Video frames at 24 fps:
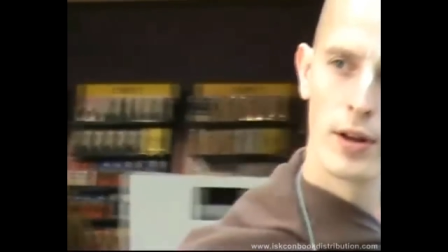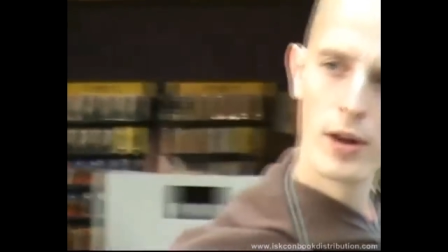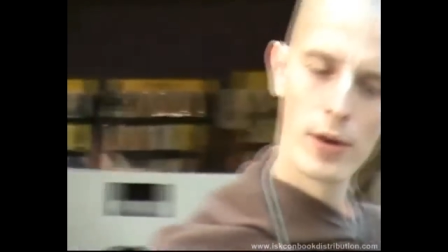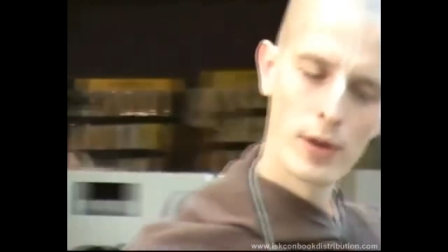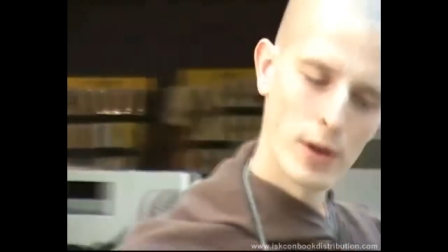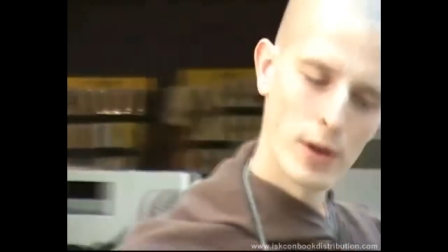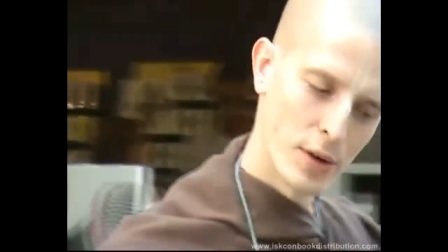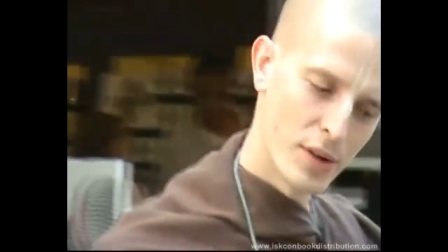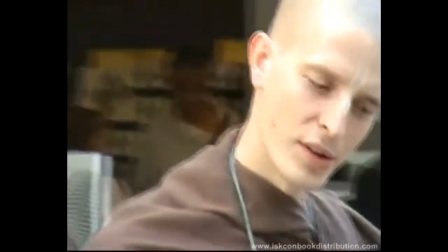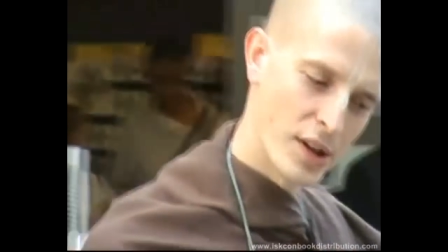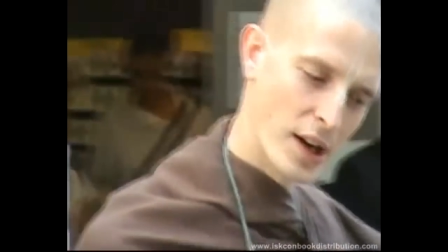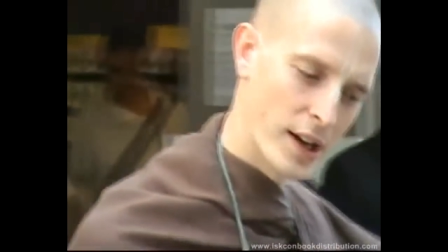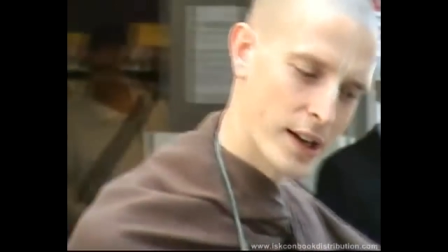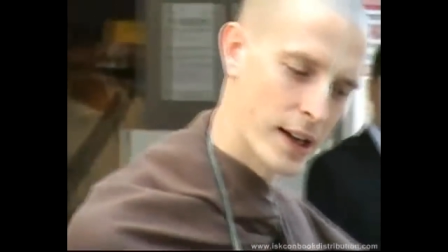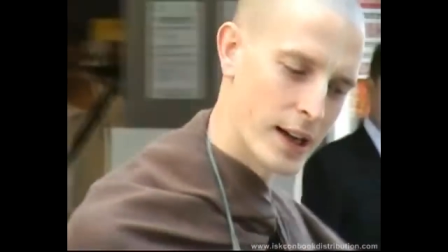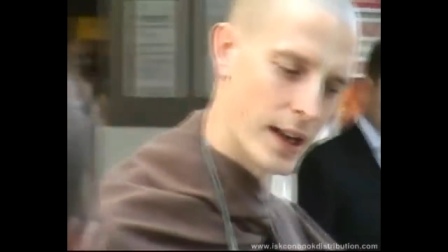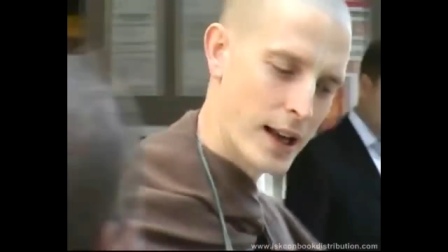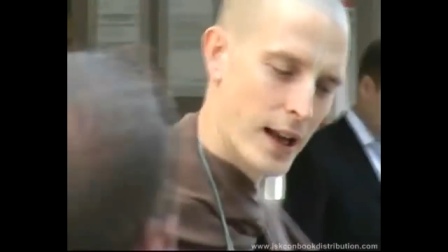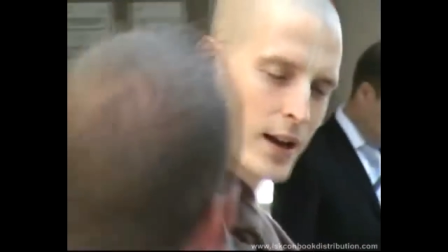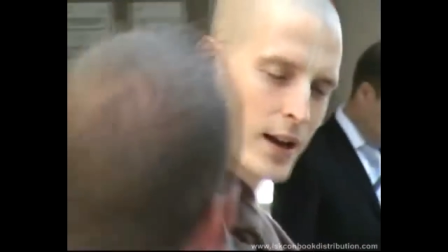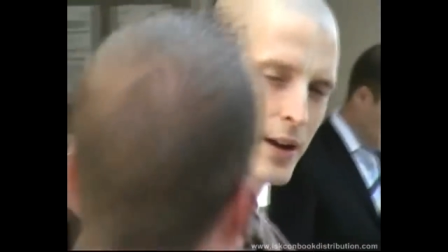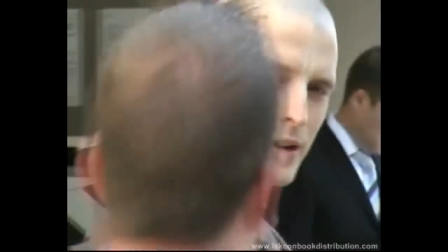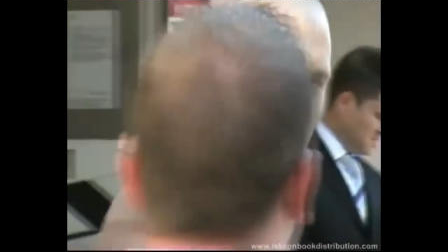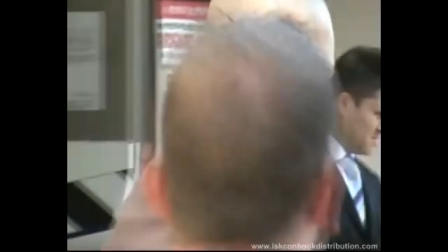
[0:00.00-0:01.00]
They've got their
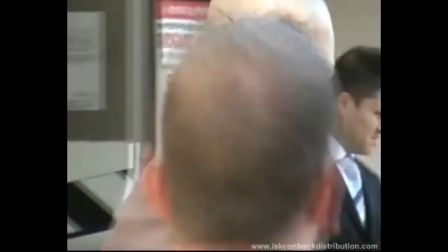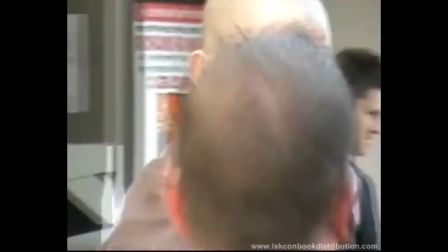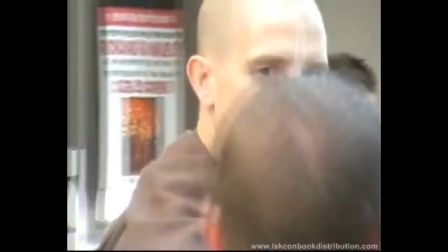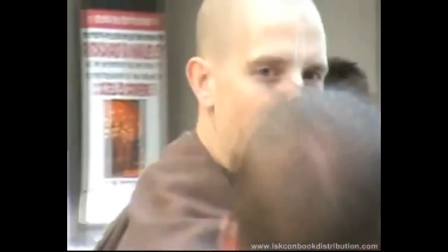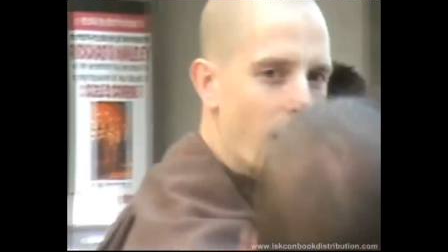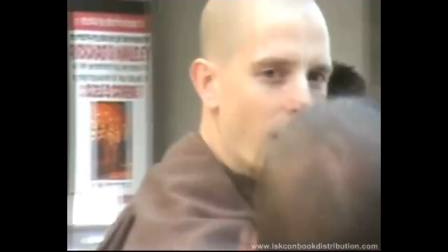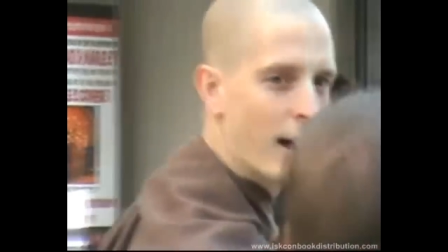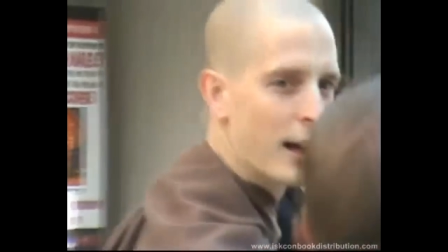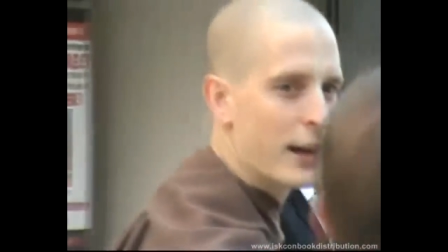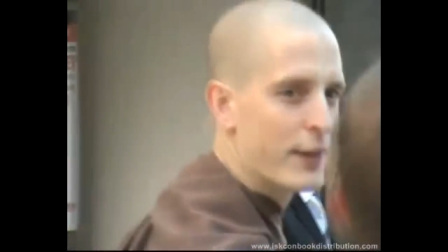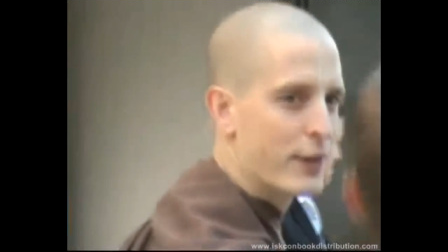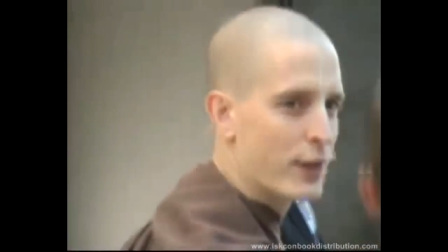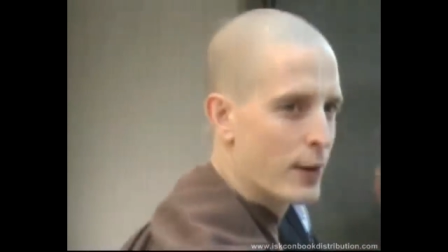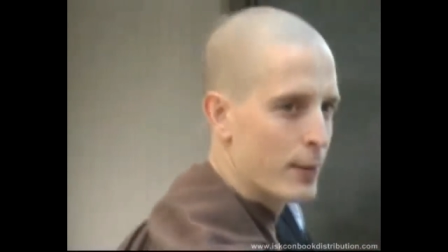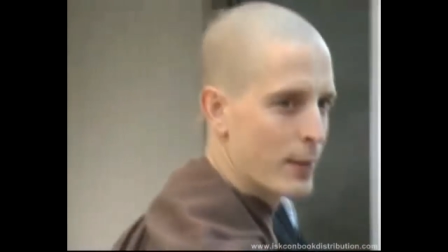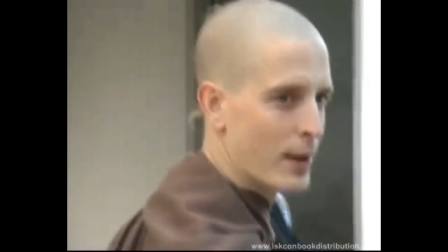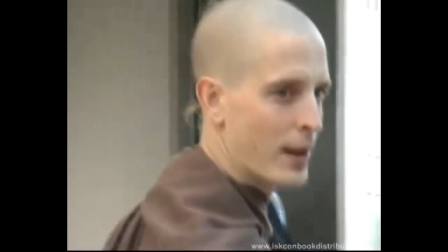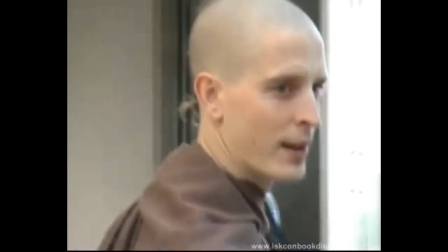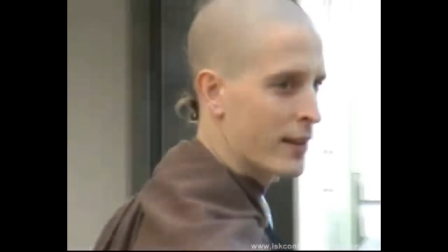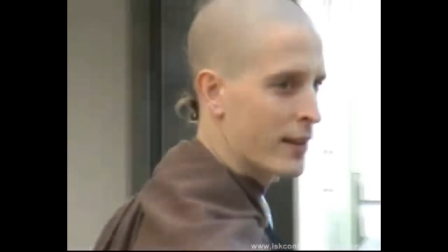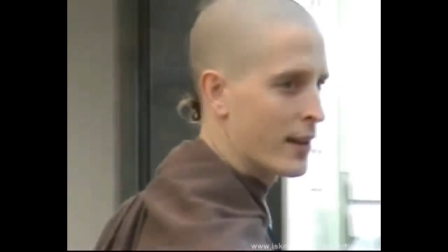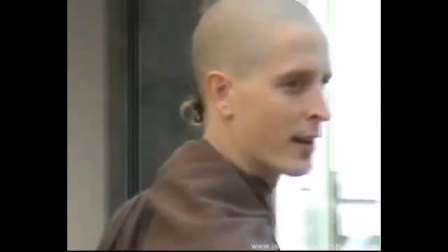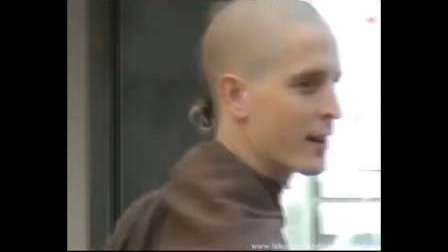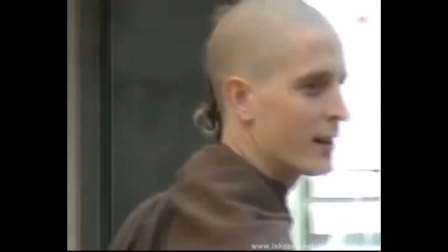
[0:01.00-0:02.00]
youth, their health,
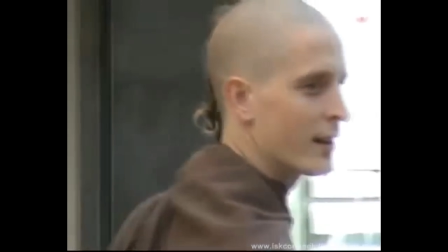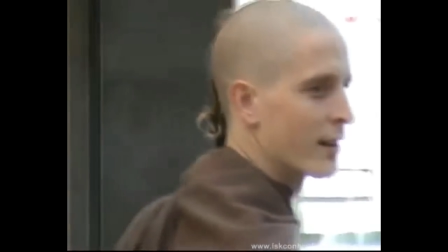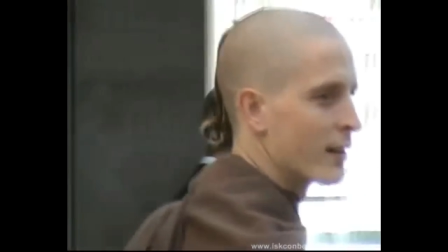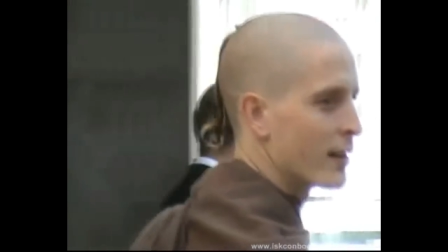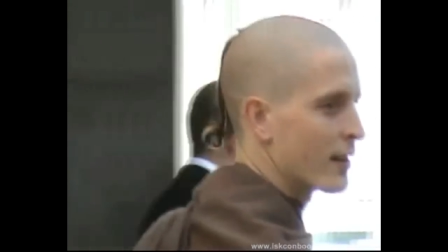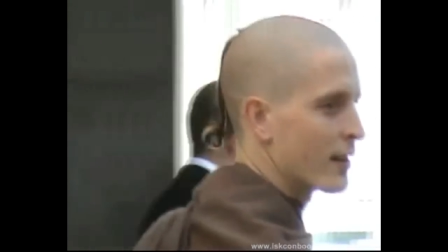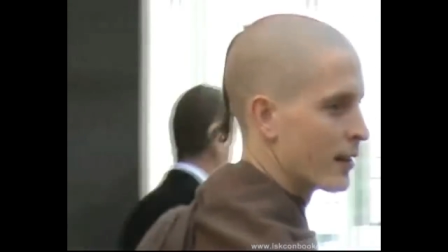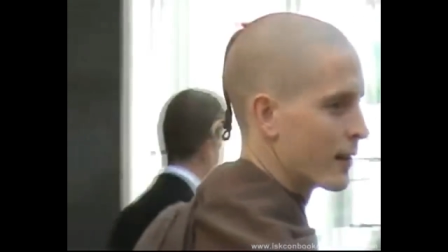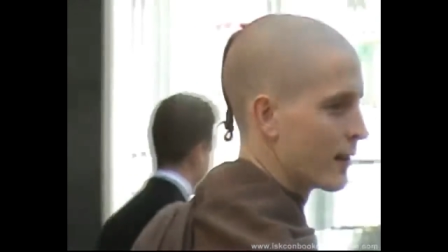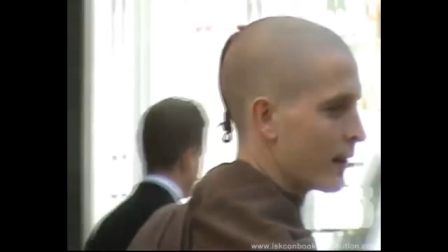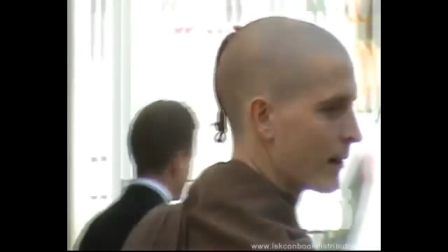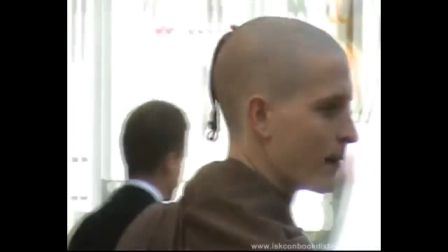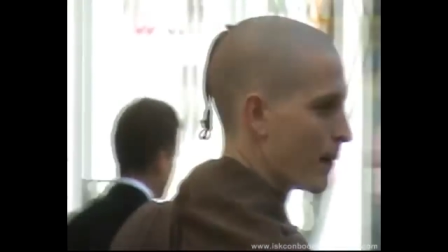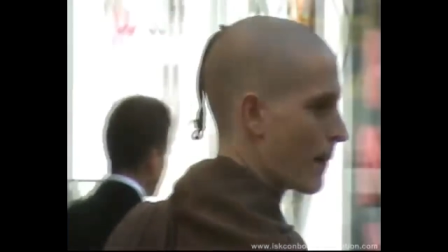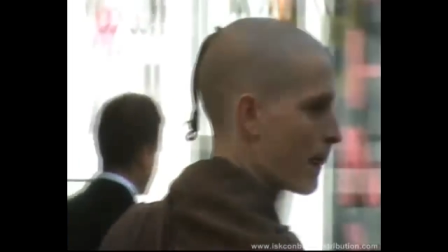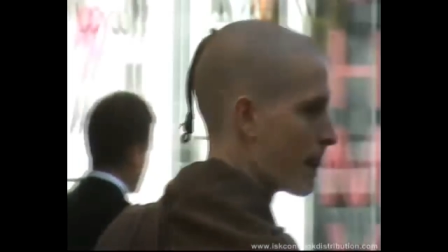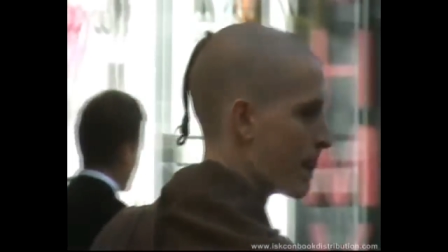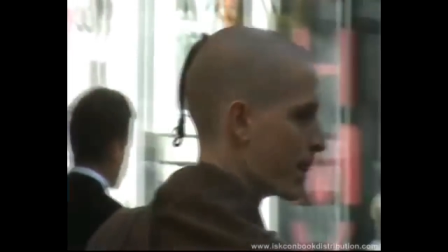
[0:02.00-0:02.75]
they've got money.